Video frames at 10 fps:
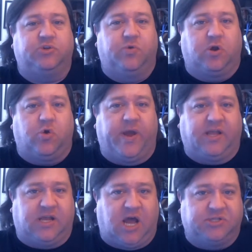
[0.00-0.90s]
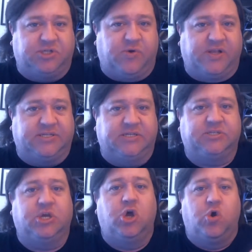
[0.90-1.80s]
to equate
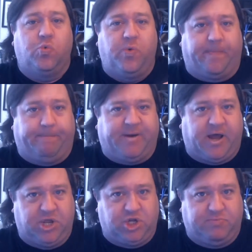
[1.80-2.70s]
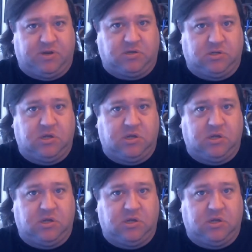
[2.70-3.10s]
consequences with punishment.